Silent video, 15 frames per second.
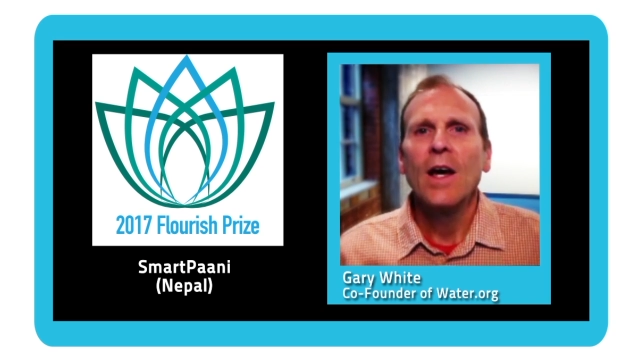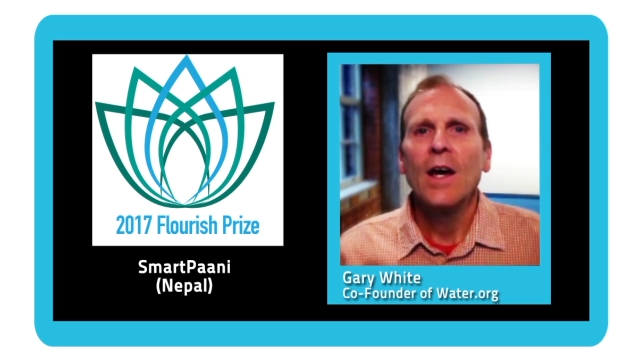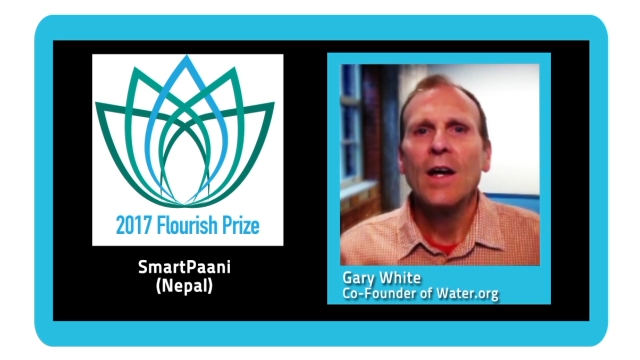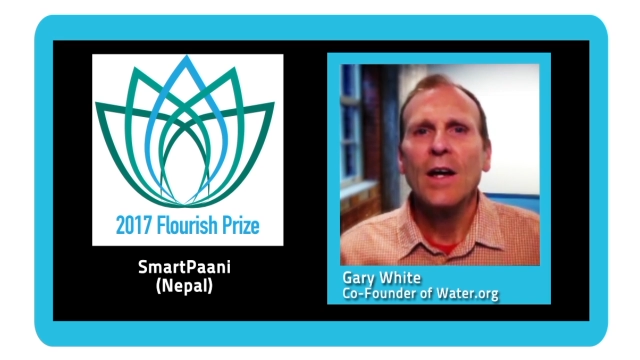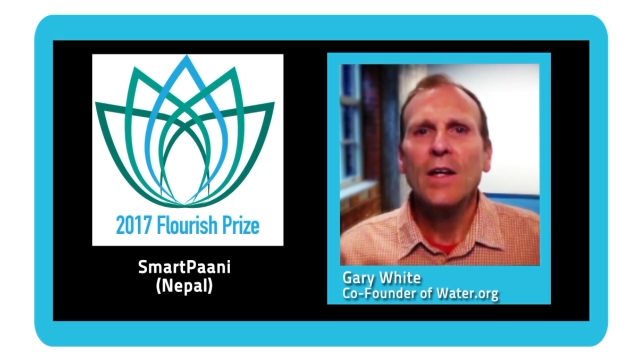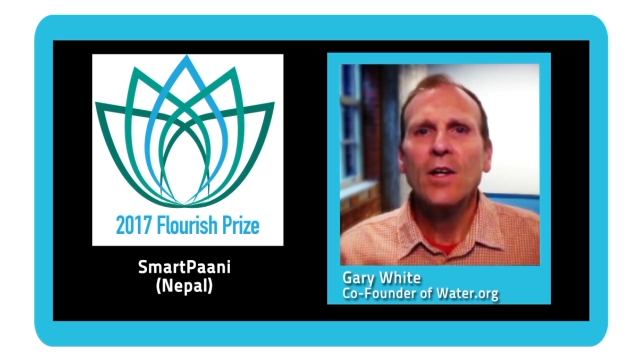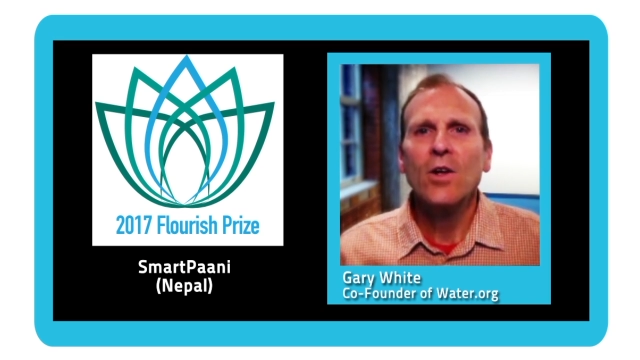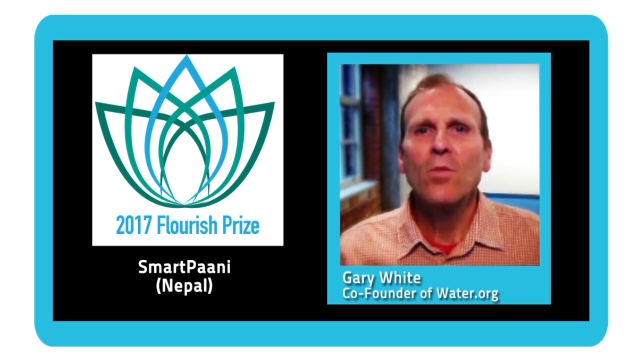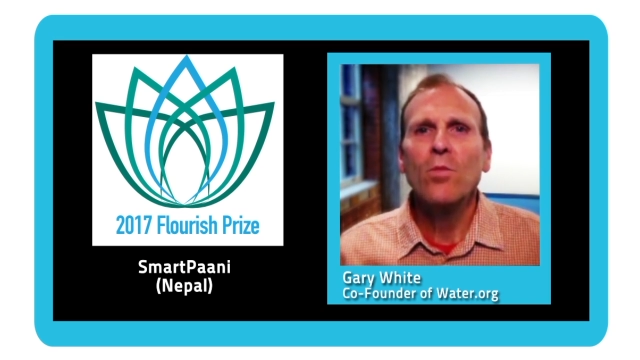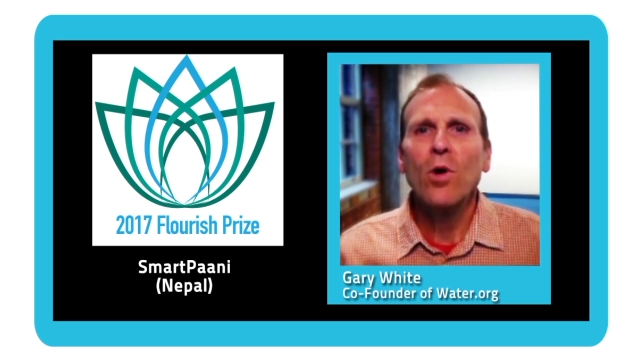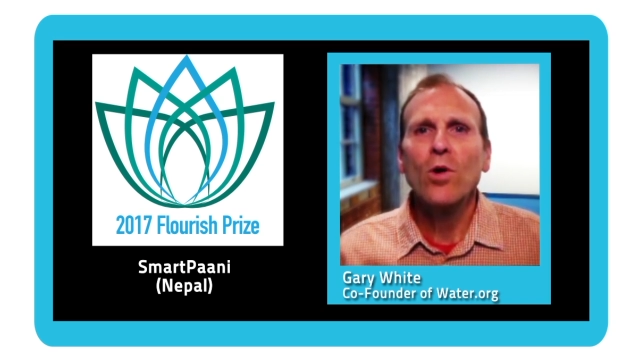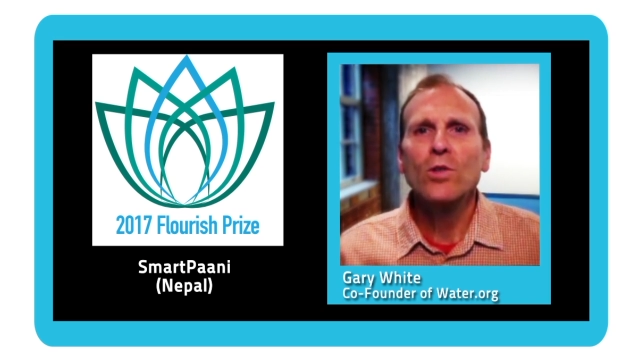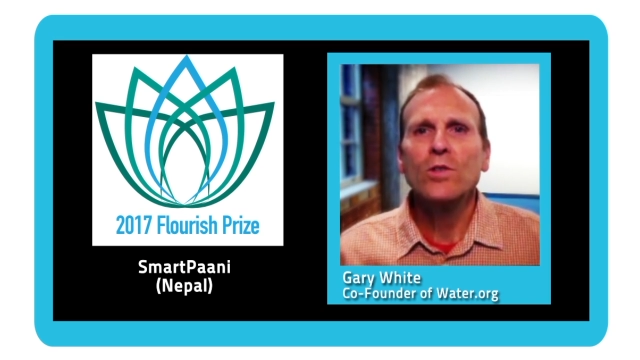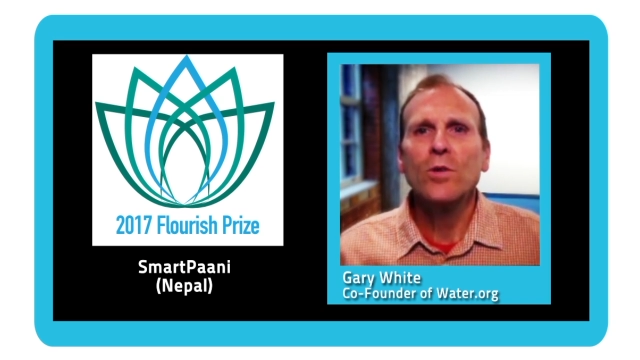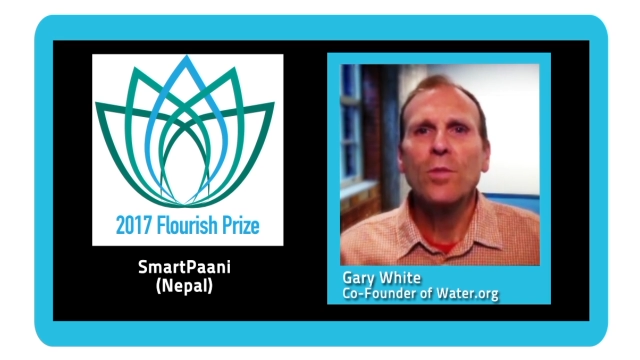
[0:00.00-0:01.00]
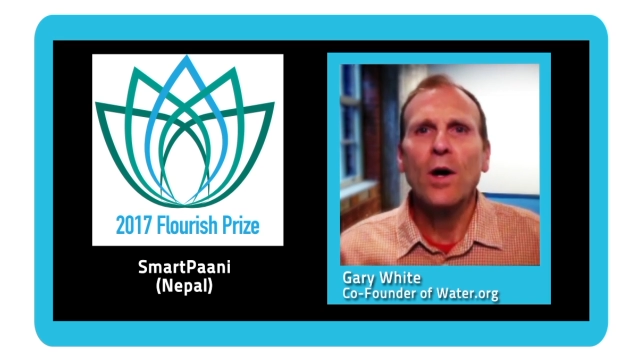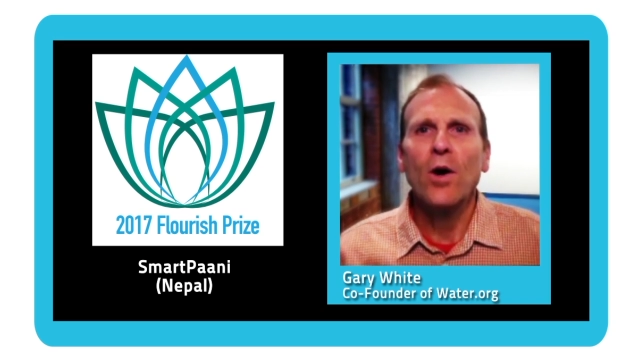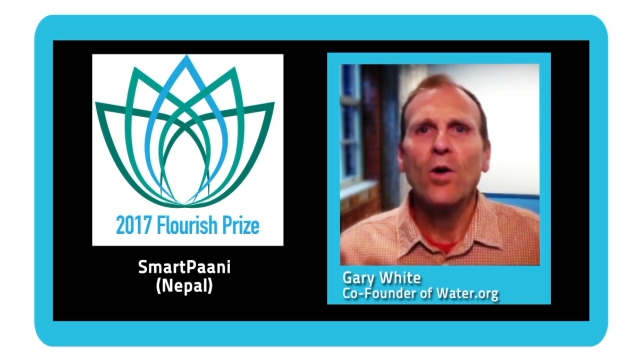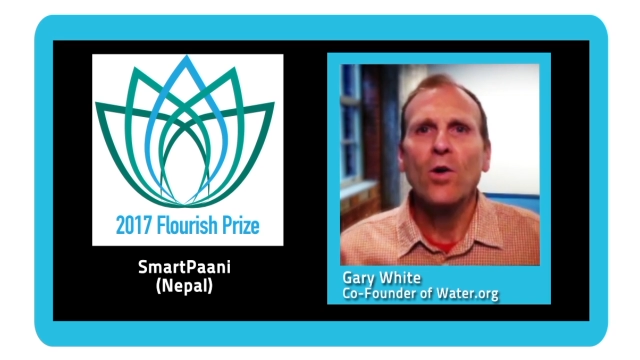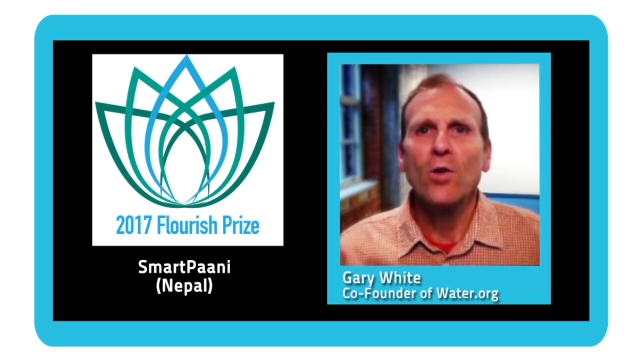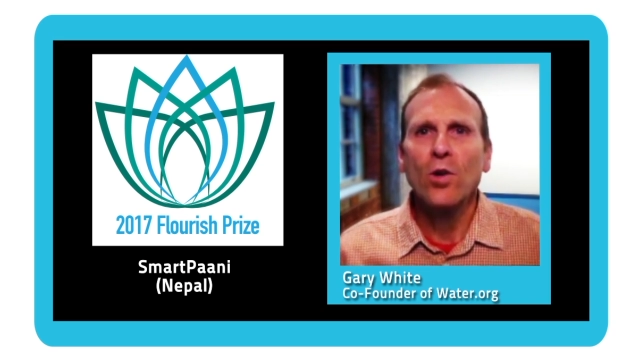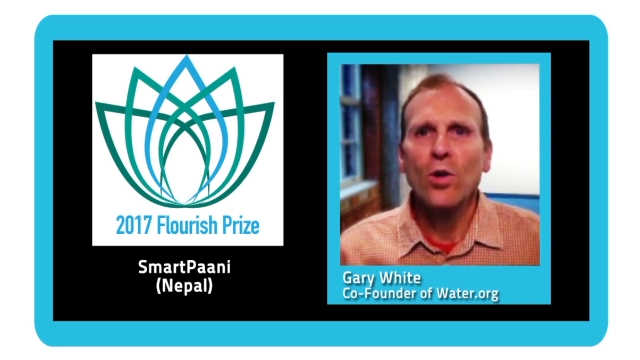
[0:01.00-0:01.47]
And I care most
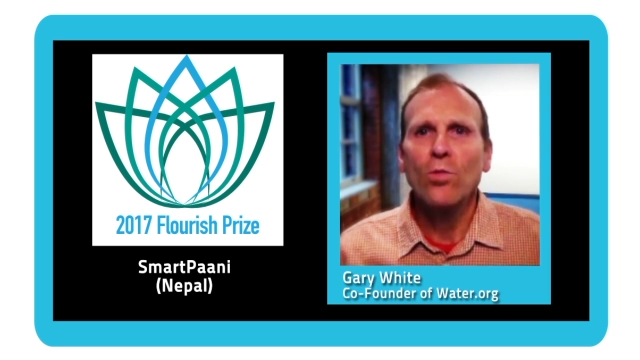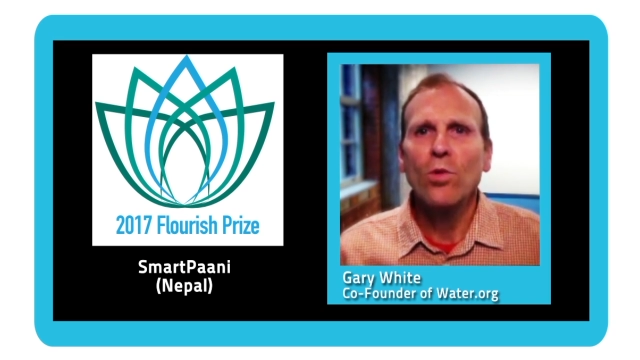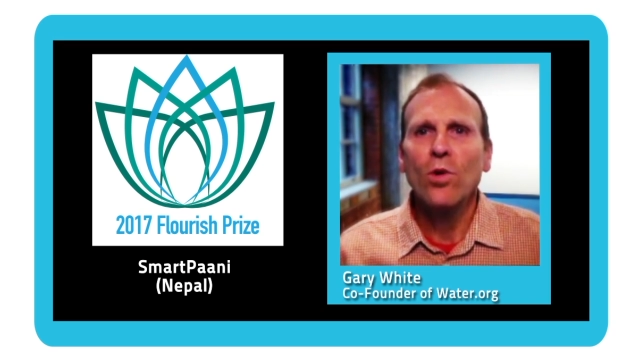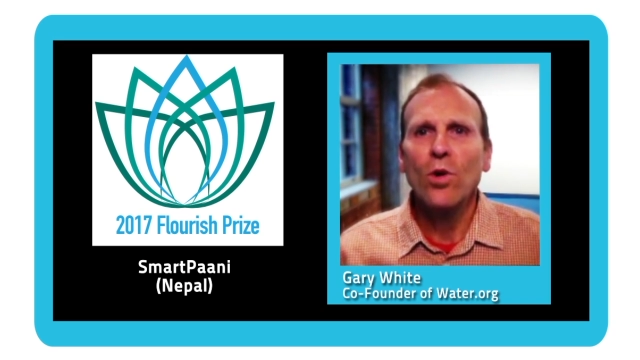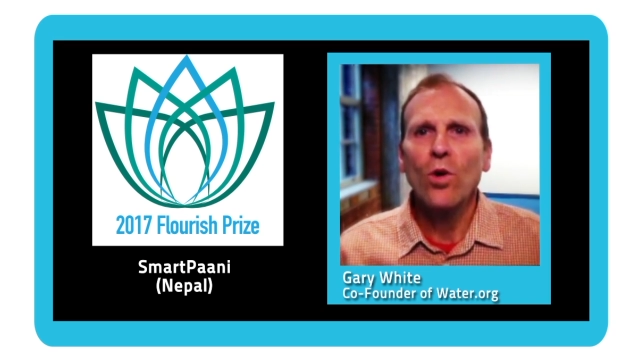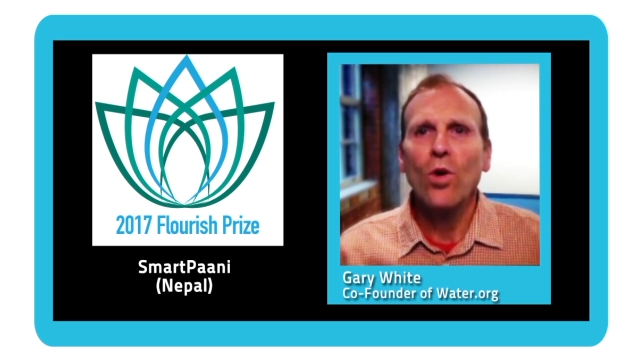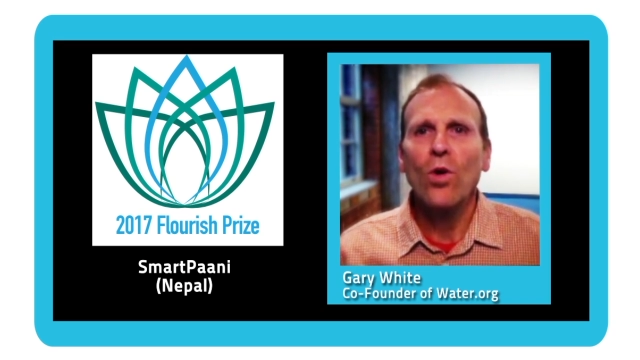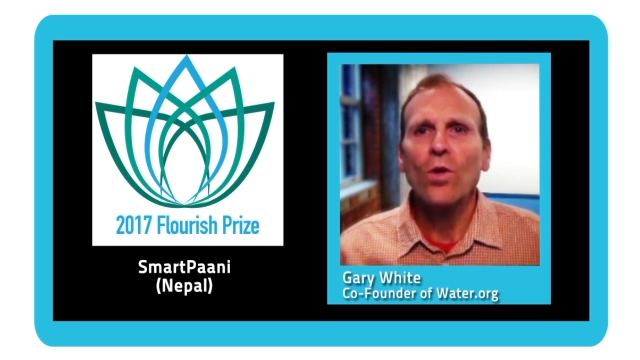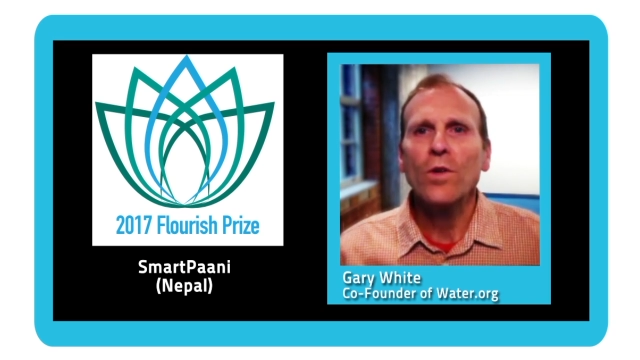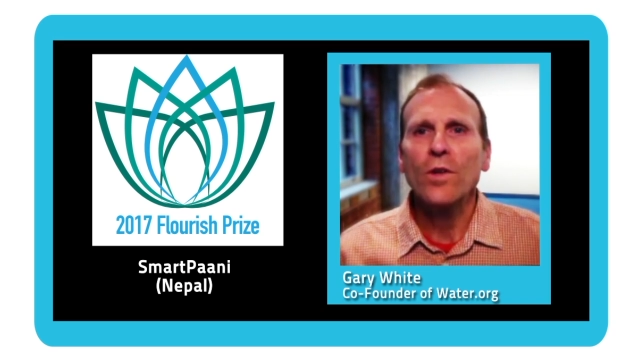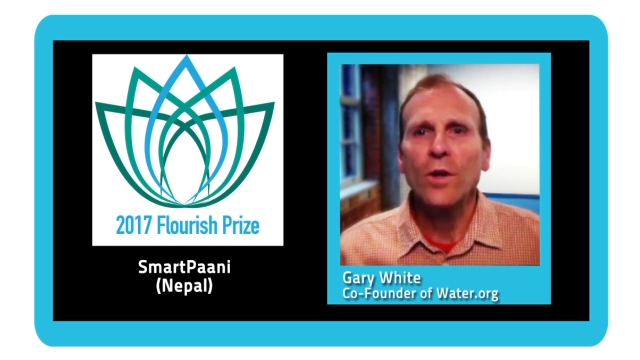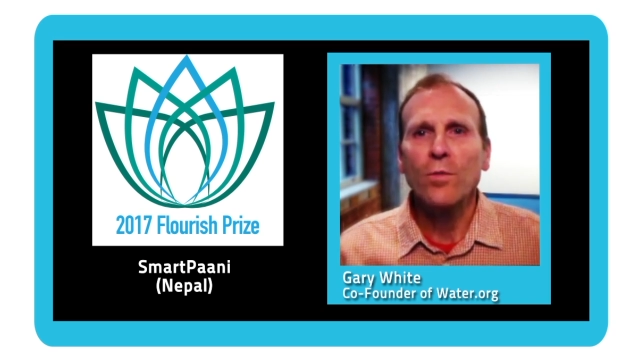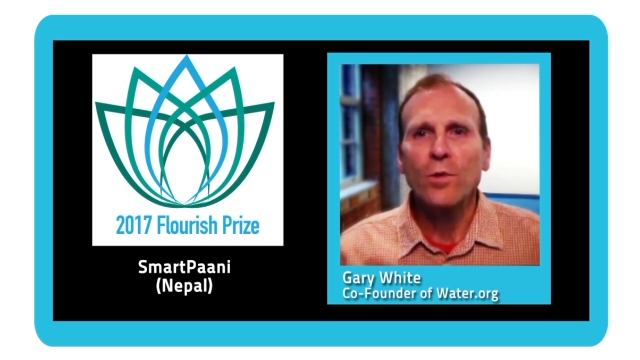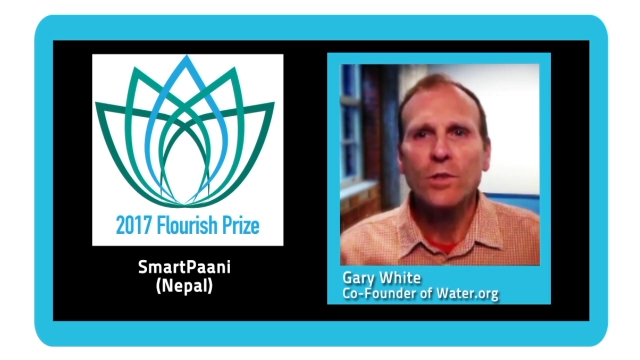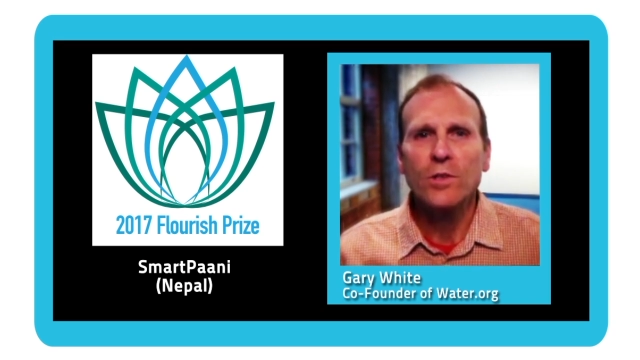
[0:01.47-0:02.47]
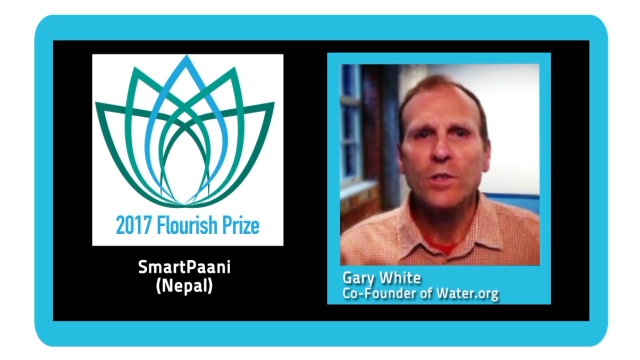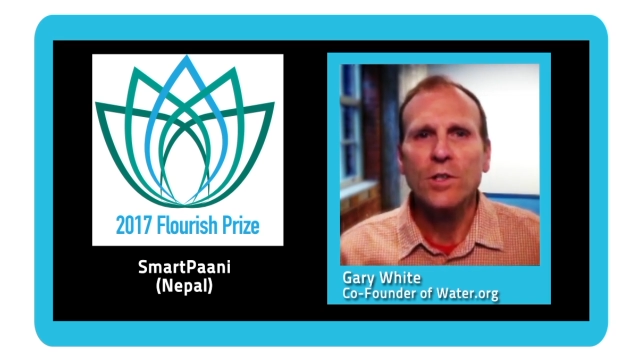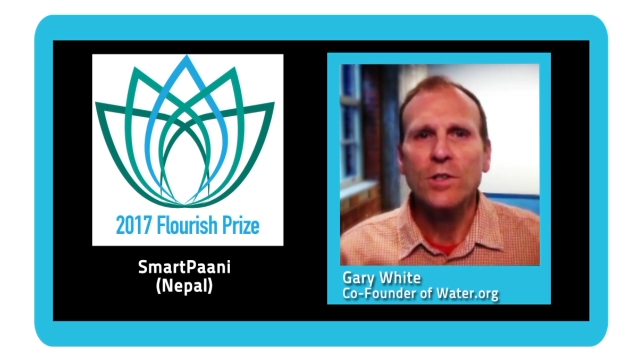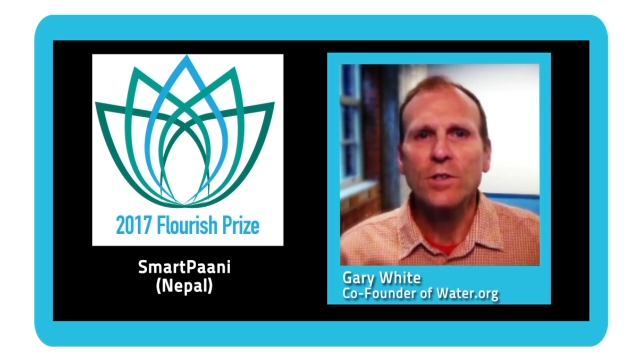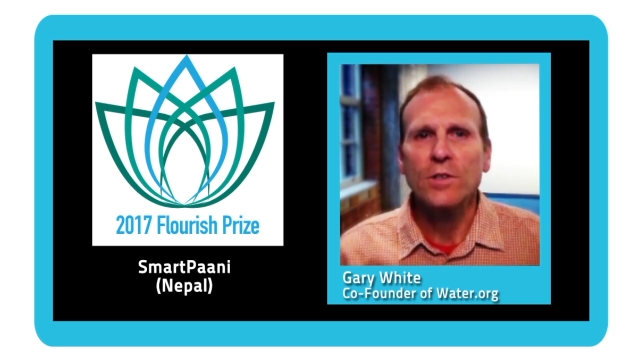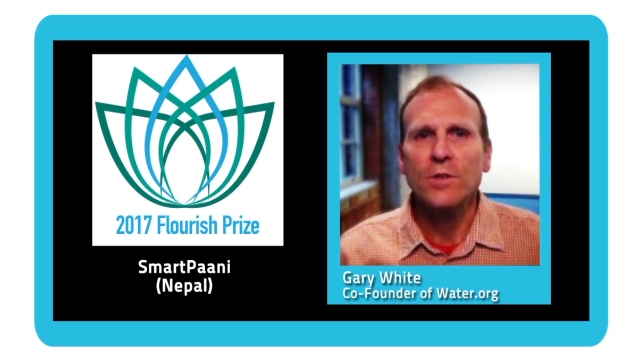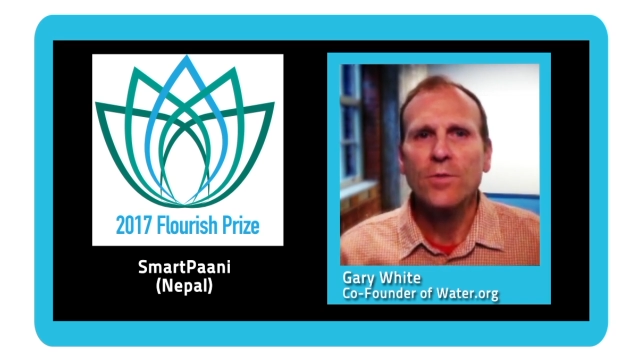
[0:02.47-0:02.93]
about global goal number
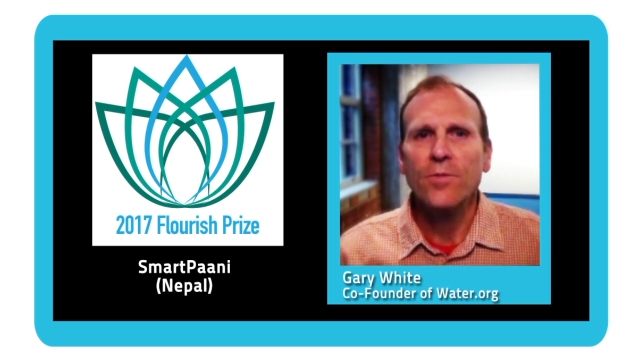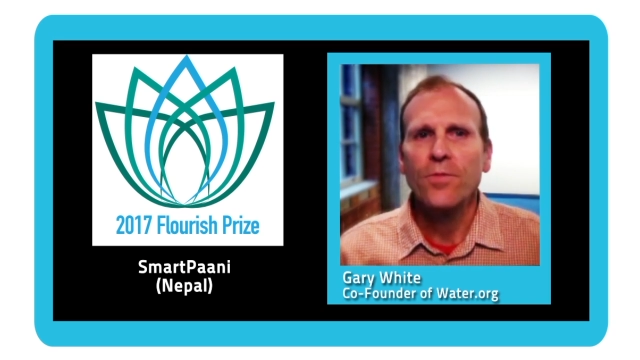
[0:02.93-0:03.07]
6,